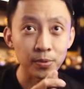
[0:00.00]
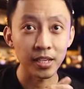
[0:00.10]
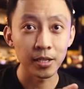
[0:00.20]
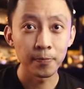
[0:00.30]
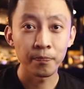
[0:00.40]

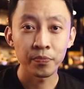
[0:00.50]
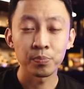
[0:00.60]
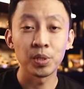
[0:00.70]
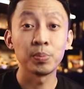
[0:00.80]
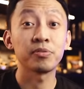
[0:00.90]
way,
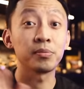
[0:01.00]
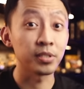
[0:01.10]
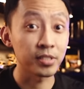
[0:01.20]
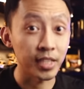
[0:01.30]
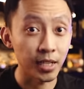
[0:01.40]
people from
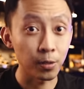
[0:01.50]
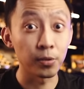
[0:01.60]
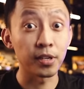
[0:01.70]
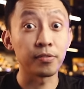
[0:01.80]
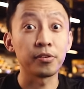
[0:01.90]
the side
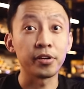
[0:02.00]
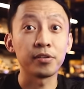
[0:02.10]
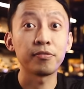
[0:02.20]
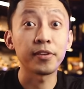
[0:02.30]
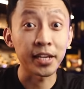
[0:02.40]
could have already
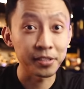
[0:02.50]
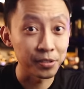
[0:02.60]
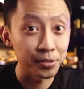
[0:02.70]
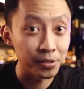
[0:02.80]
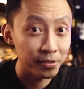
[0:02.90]
flanked
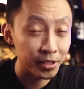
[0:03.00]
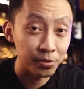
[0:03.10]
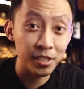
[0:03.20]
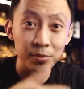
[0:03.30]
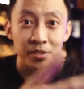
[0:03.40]
you, right? So
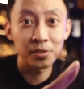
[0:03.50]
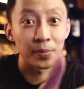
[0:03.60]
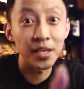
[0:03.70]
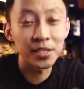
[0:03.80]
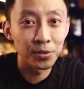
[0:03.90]
that's one of the
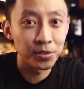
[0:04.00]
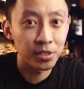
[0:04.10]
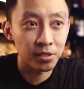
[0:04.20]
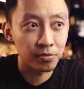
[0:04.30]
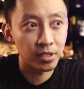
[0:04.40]
main
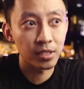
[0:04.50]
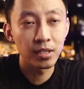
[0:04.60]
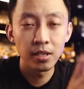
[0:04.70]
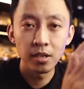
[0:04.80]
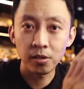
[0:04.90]
uses of a
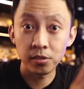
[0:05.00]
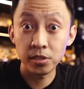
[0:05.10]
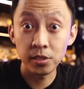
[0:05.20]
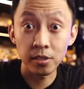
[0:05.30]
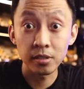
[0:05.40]

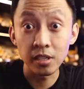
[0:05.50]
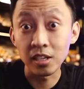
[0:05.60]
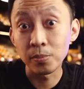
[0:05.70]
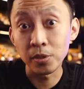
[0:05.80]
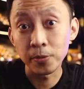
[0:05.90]
constant on
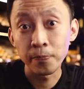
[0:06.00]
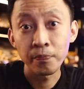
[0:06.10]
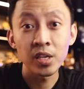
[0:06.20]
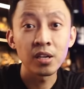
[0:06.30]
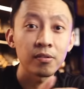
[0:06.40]
turbo,
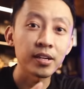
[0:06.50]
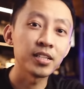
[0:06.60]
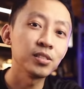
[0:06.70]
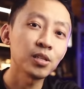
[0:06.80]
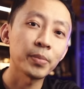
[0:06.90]
right?
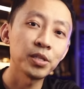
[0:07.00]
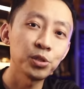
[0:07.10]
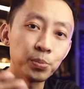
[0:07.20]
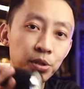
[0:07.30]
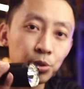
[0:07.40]
It's not meant
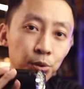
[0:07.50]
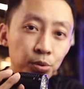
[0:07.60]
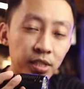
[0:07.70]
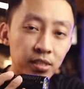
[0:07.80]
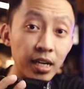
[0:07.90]
to be
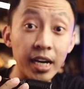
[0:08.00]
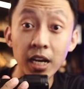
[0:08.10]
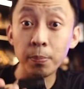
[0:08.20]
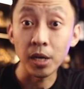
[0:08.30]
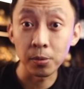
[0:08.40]
used as a
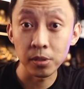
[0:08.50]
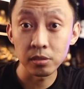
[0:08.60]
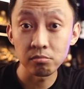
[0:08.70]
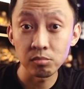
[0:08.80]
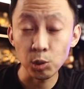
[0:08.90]
high powered
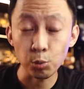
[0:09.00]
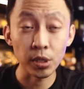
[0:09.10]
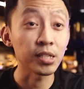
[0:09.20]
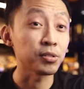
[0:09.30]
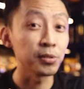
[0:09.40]

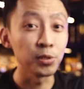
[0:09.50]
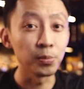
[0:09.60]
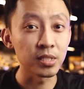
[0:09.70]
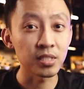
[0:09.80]
20,000 lumen